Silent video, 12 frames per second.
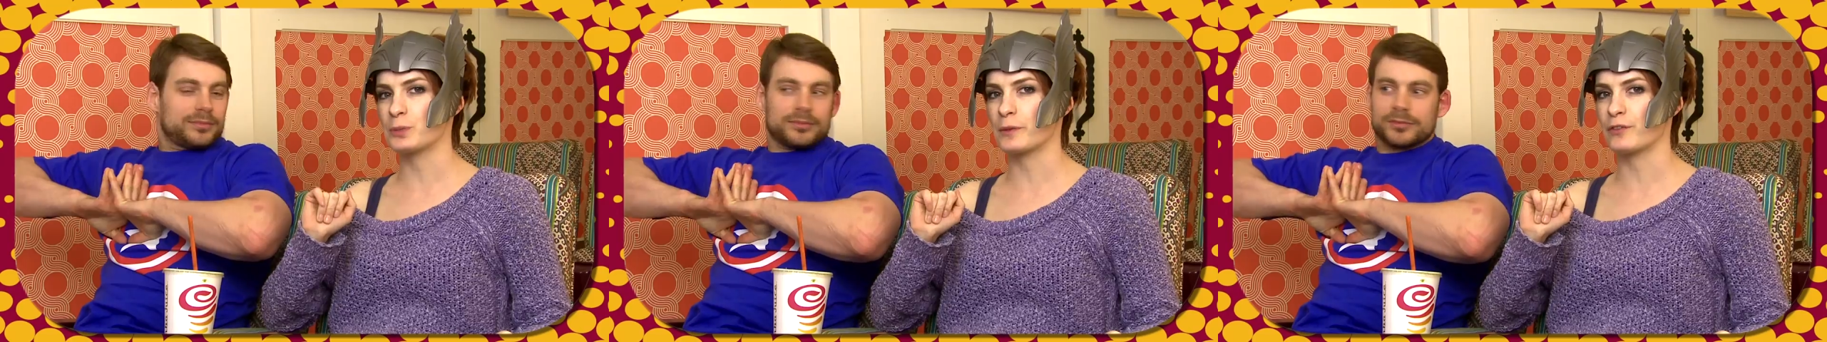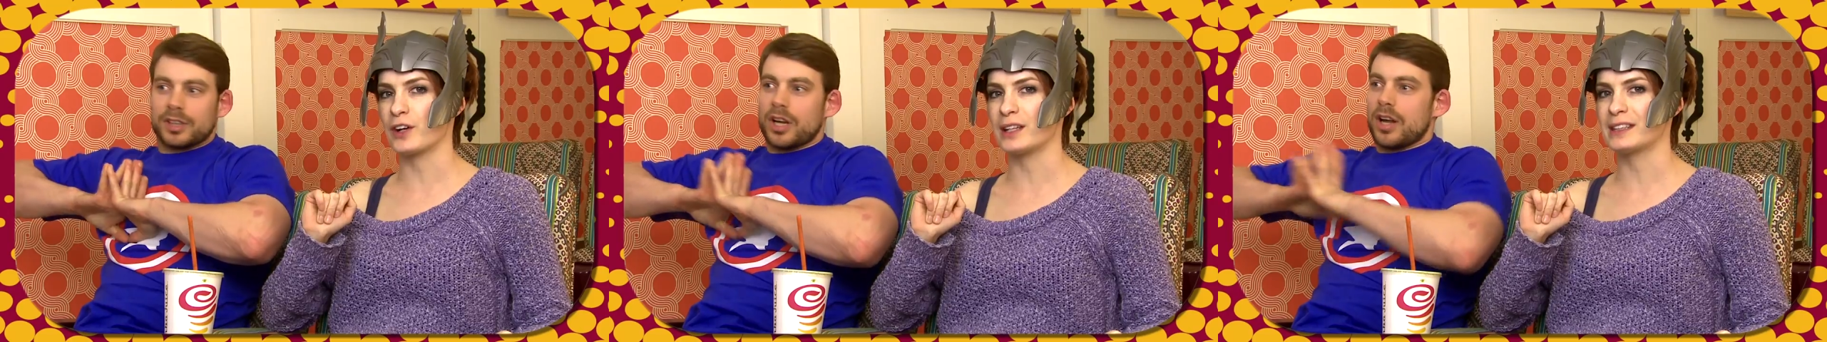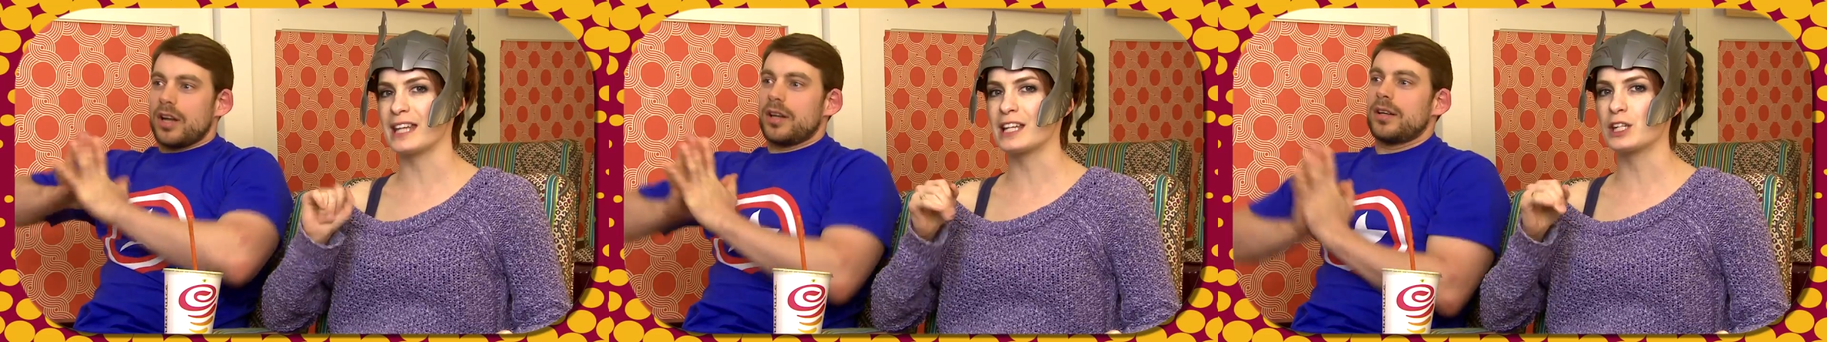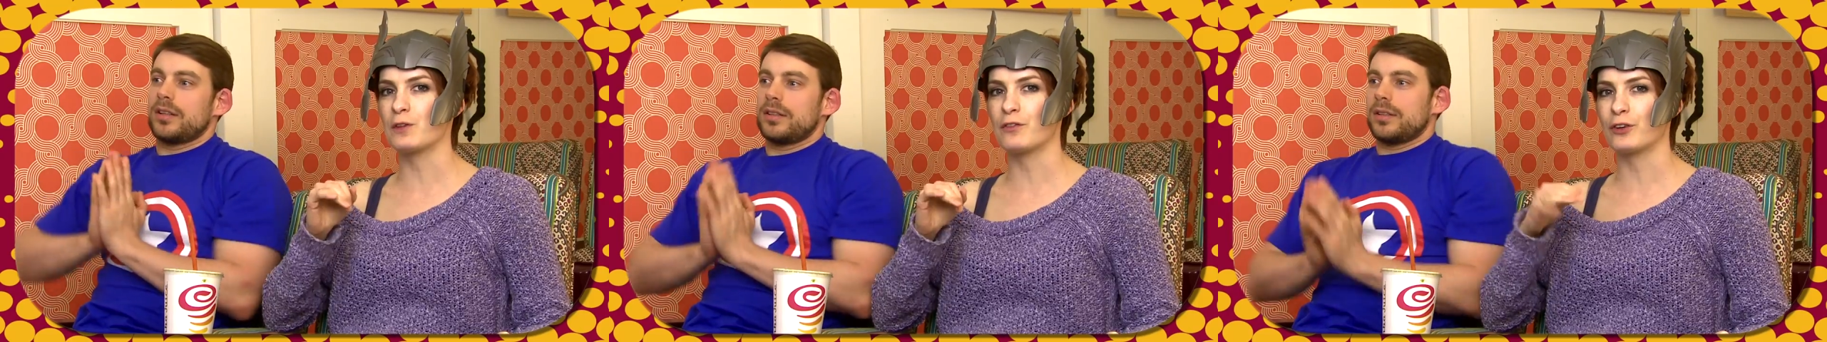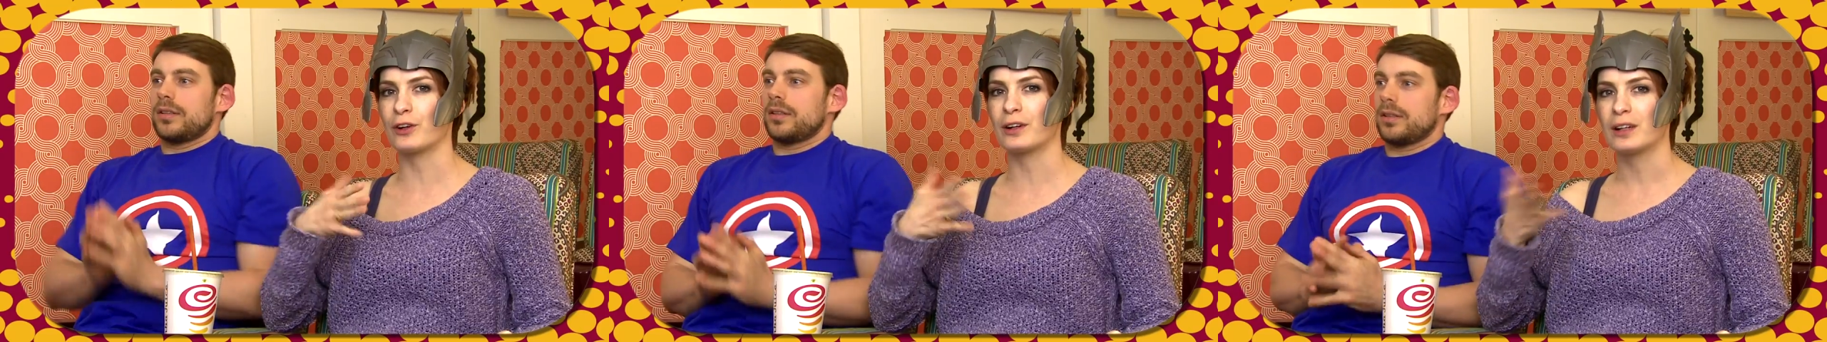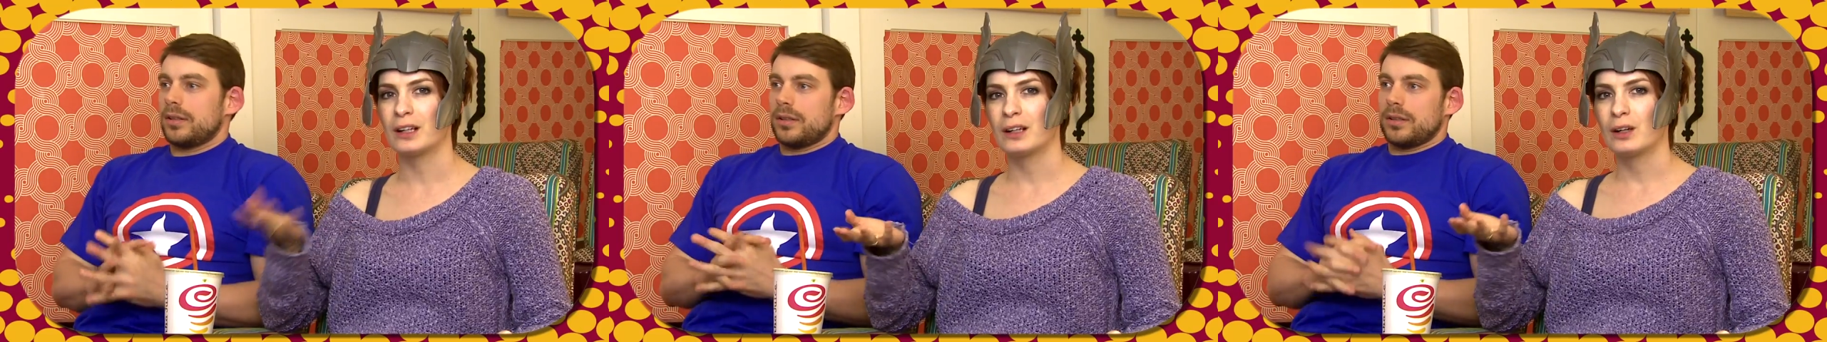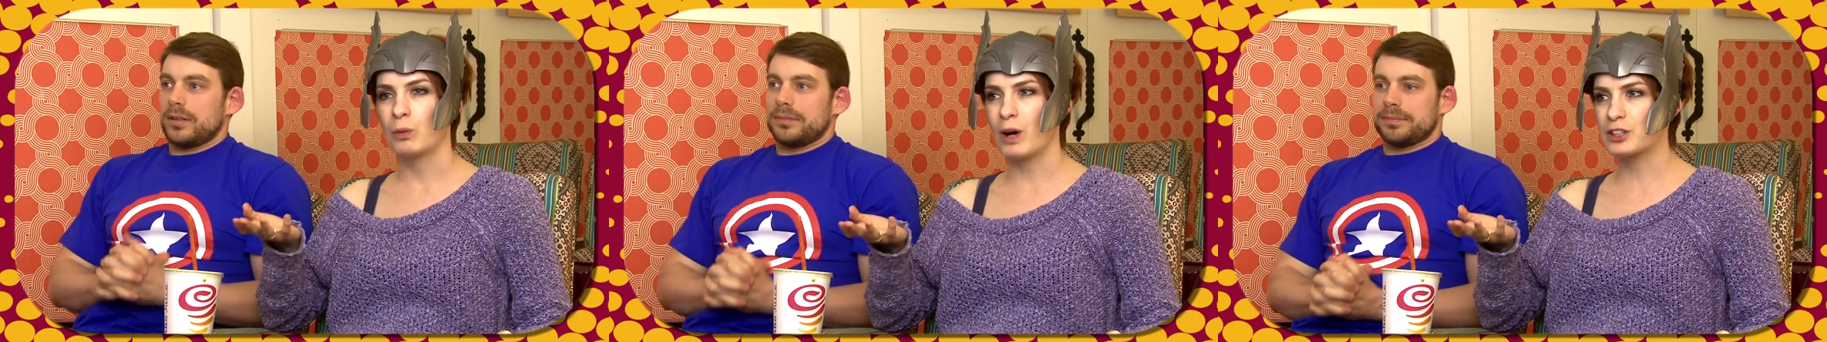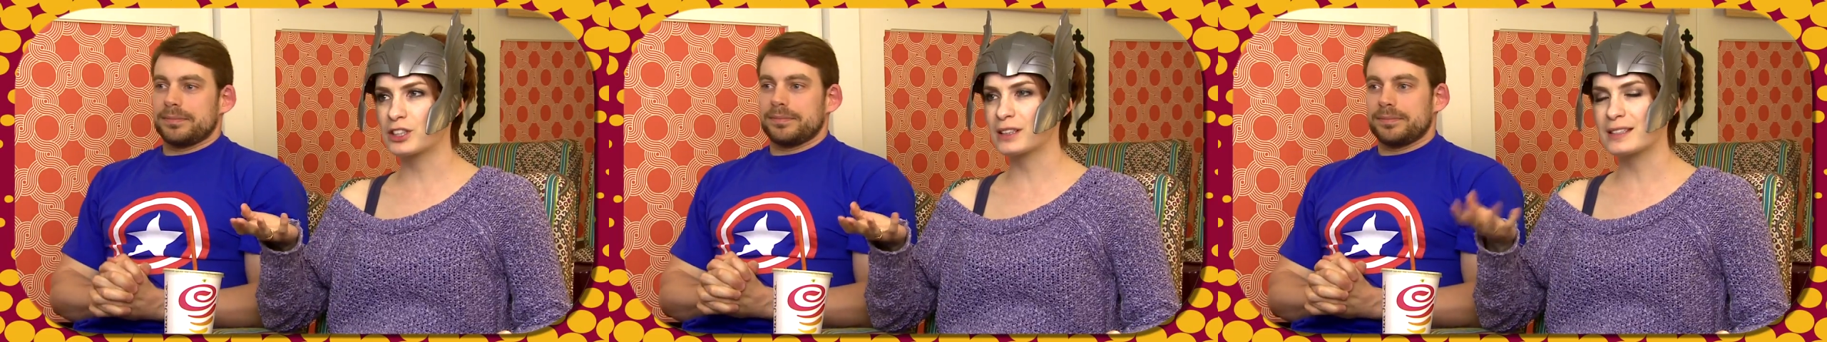Speaker 1: super fun. Thank you for
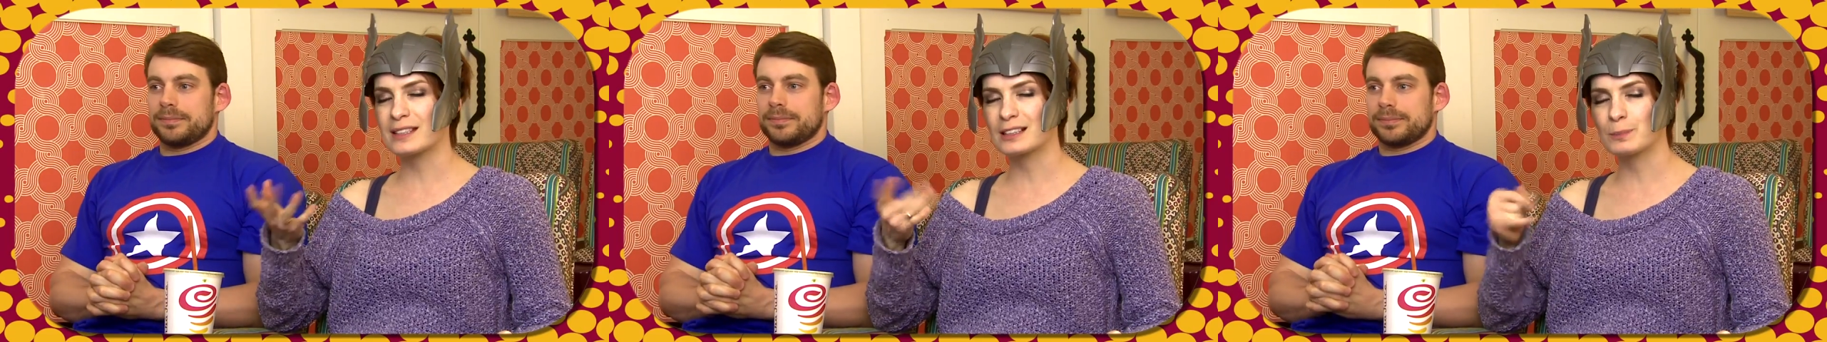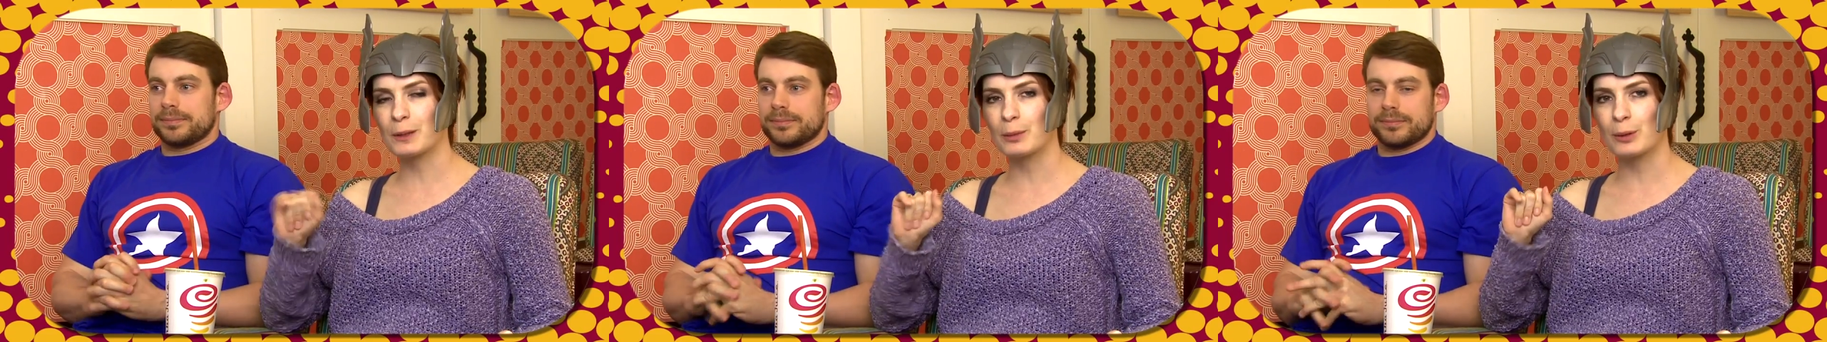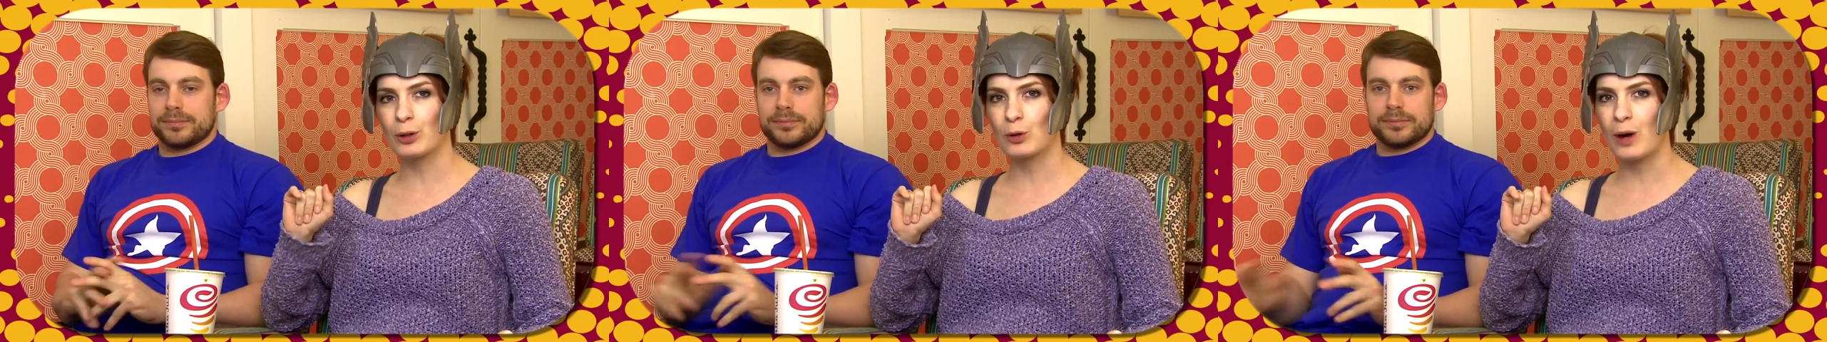watching this experimental